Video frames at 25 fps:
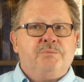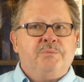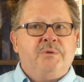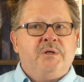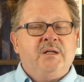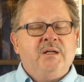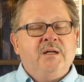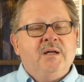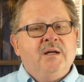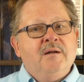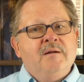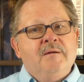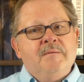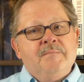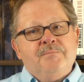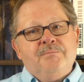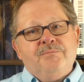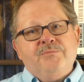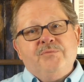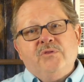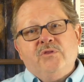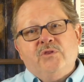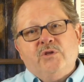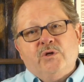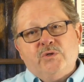But
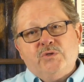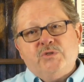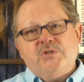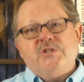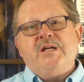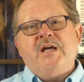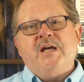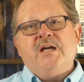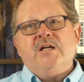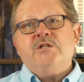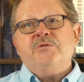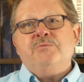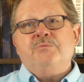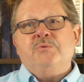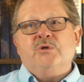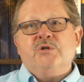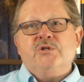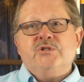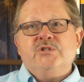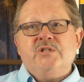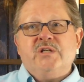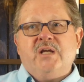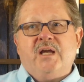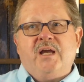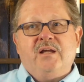those
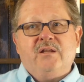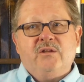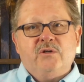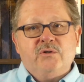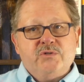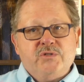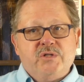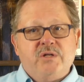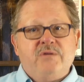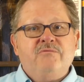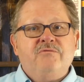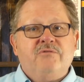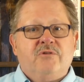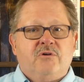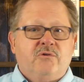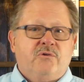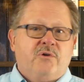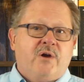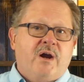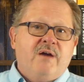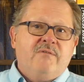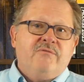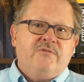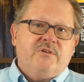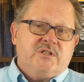dashboards and those
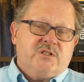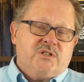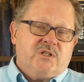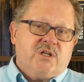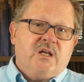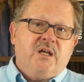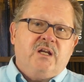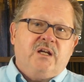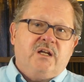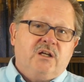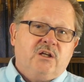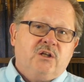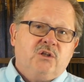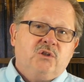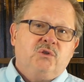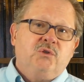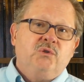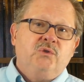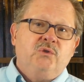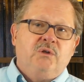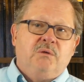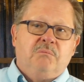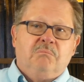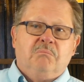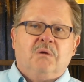infographics can
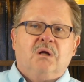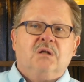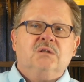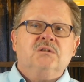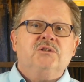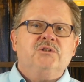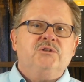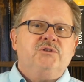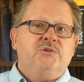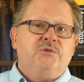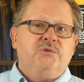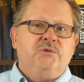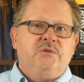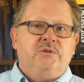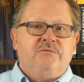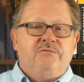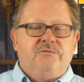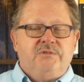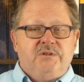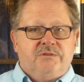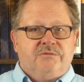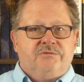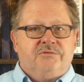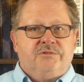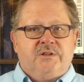include a multitude
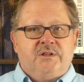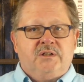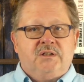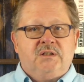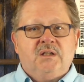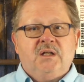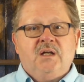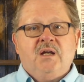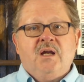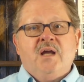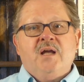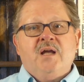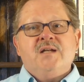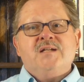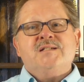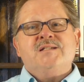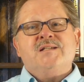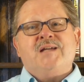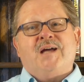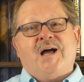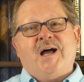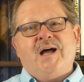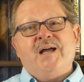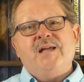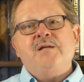of different
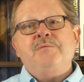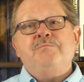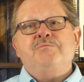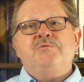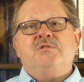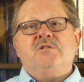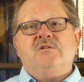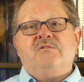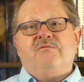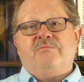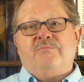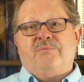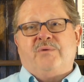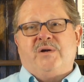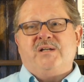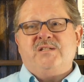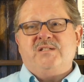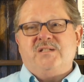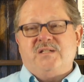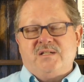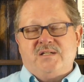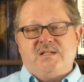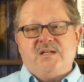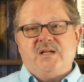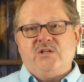types of
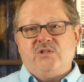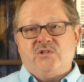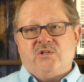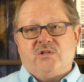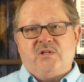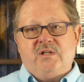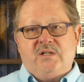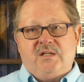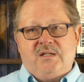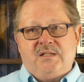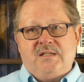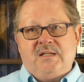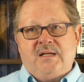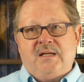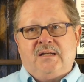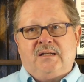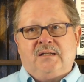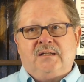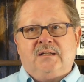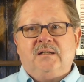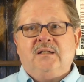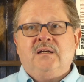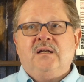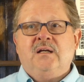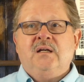presentation and
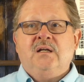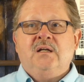data,